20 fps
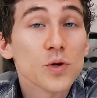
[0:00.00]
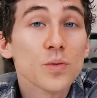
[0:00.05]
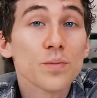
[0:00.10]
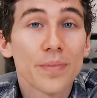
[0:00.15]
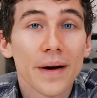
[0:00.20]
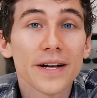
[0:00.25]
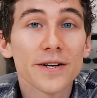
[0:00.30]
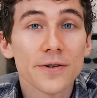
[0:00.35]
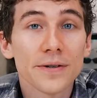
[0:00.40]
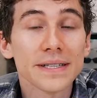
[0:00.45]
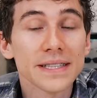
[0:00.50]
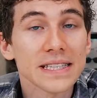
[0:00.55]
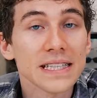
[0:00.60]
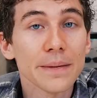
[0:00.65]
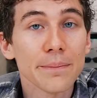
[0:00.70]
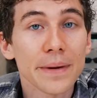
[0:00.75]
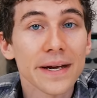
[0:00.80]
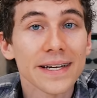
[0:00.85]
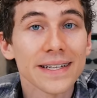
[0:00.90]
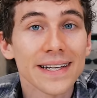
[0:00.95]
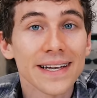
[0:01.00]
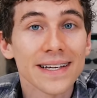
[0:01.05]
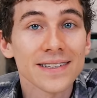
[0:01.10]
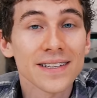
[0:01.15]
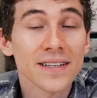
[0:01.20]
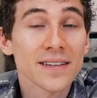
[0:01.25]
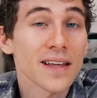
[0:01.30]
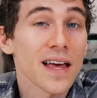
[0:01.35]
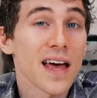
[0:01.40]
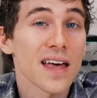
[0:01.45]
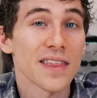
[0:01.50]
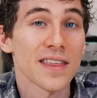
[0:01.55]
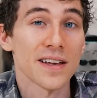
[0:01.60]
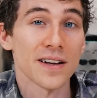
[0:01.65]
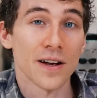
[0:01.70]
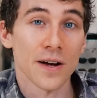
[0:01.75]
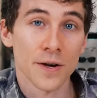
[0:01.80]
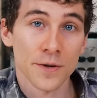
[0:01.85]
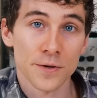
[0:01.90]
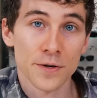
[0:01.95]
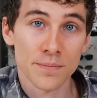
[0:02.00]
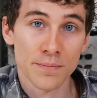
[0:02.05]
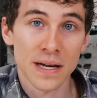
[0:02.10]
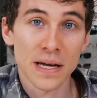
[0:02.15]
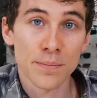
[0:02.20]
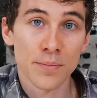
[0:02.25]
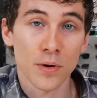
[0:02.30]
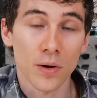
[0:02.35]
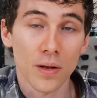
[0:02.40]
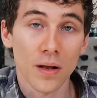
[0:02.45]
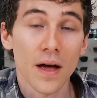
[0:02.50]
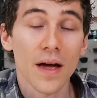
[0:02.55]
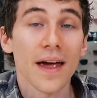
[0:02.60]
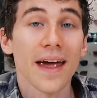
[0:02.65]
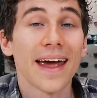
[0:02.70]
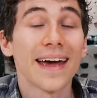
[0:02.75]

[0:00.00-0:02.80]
do better in sleeping in lenses than other people.